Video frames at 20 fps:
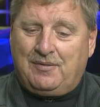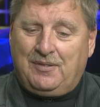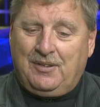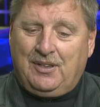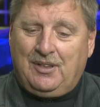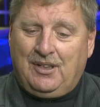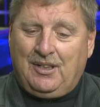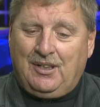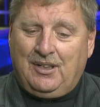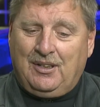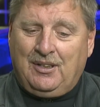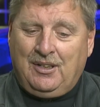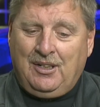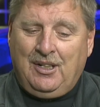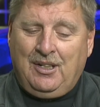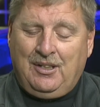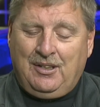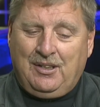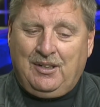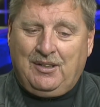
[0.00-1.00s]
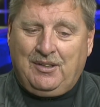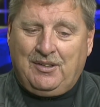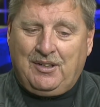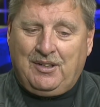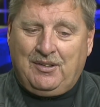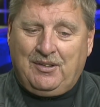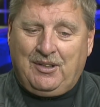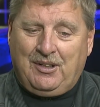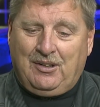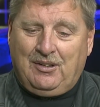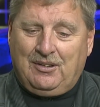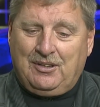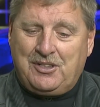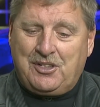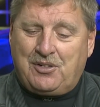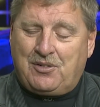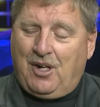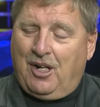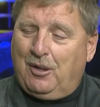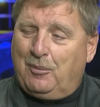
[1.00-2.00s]
and it's
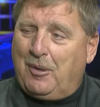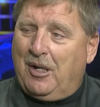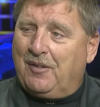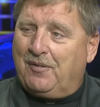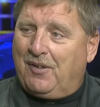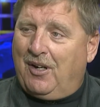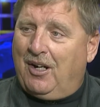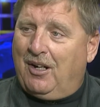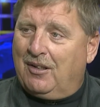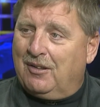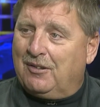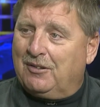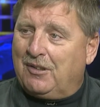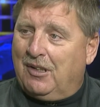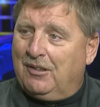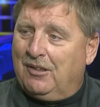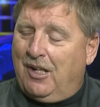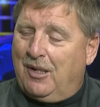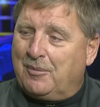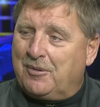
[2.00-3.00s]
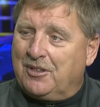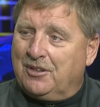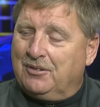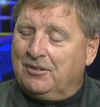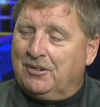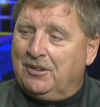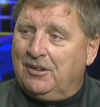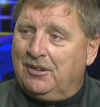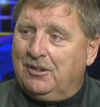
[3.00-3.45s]
trial by fire, absolutely.